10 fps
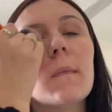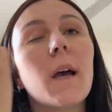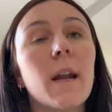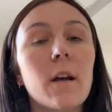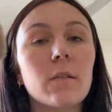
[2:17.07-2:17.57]

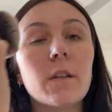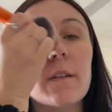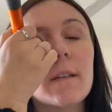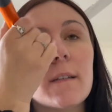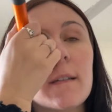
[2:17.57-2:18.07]
And I also
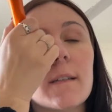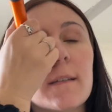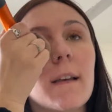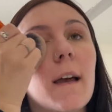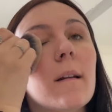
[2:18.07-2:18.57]
use this to
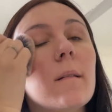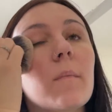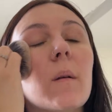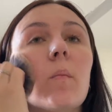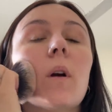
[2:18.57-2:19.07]
set
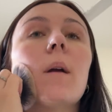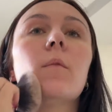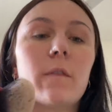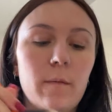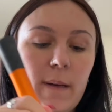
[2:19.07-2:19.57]
my
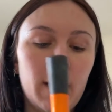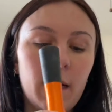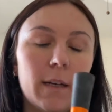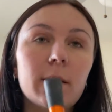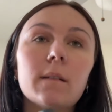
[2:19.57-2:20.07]
primer for my
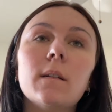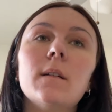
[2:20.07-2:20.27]
eyes.